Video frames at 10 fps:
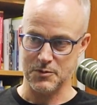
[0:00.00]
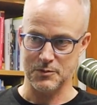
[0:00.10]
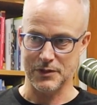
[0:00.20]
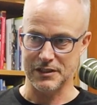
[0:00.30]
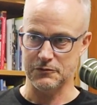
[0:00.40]

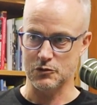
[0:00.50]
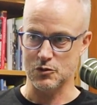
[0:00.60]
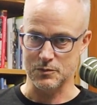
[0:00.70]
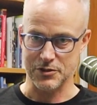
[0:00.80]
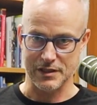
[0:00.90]
comes in many
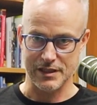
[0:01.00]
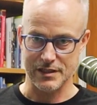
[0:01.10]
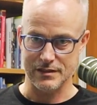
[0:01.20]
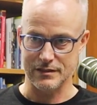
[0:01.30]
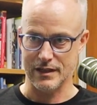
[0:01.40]
forms, and
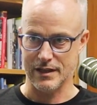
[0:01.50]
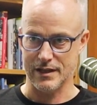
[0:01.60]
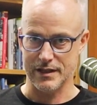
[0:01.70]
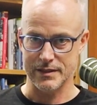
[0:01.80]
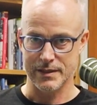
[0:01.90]
he
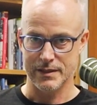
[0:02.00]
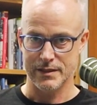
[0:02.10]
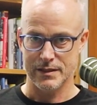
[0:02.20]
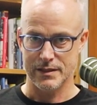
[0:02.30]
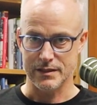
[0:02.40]

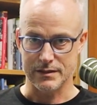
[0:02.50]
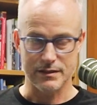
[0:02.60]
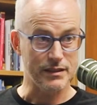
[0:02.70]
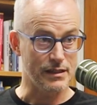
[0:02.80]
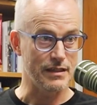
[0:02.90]

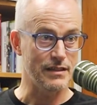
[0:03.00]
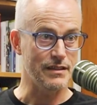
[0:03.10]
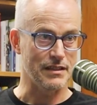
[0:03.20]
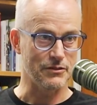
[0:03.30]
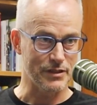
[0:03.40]

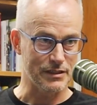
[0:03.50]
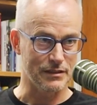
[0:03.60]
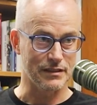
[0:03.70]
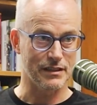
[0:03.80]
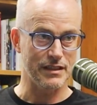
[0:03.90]
cared. He
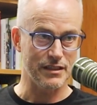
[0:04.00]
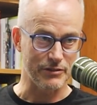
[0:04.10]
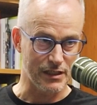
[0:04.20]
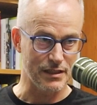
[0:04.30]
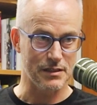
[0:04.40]
really did
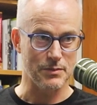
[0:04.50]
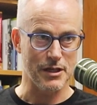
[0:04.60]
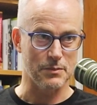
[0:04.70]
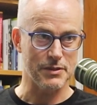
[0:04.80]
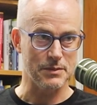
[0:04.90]
care. He cared
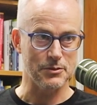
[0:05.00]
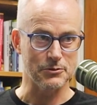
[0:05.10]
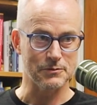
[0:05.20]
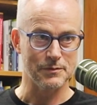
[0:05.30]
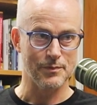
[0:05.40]
about
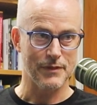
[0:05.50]
people.